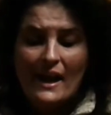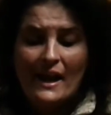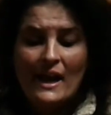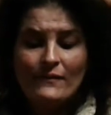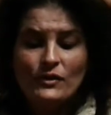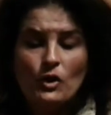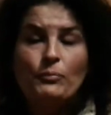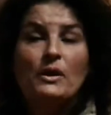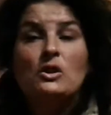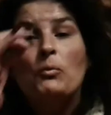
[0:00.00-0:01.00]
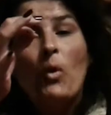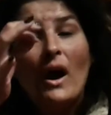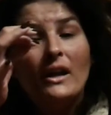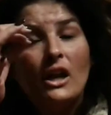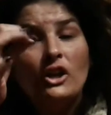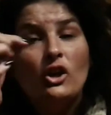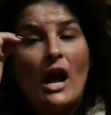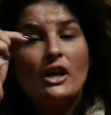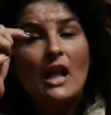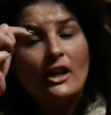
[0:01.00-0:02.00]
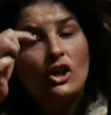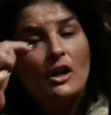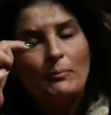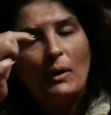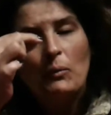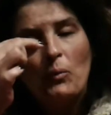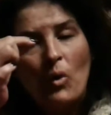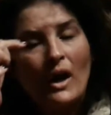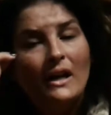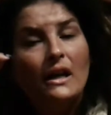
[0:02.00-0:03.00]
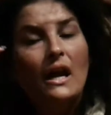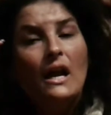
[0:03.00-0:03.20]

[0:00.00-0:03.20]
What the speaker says: If you put the one, you know, like you could put one